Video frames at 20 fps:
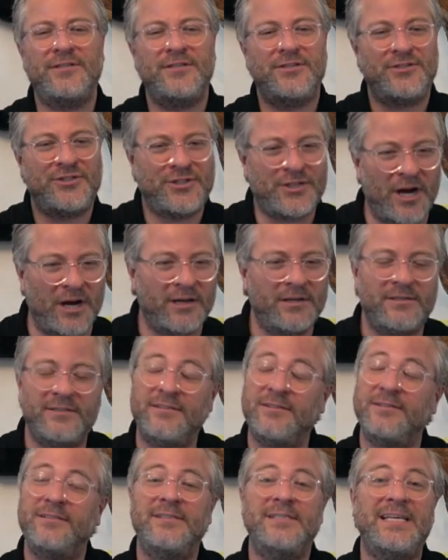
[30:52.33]

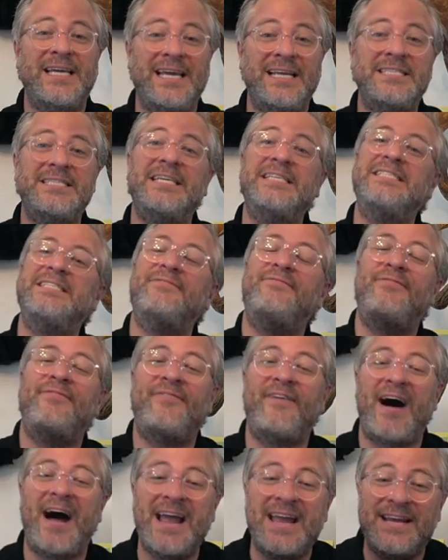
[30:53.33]
chuckle, it's a
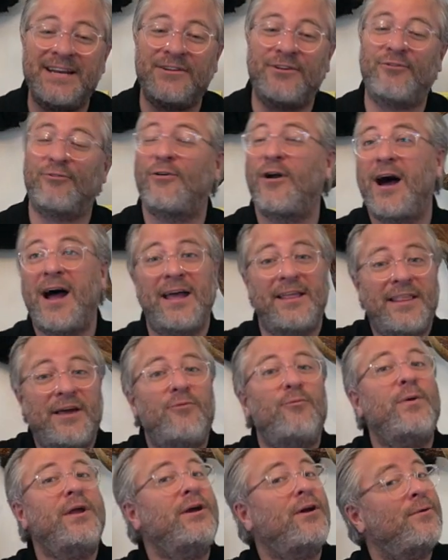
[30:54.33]
defiant cry that
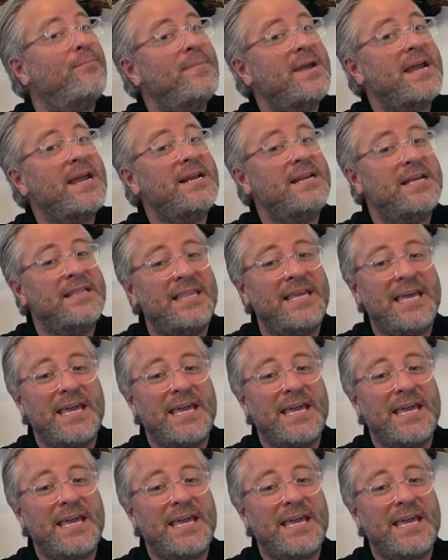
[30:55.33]
we are made in the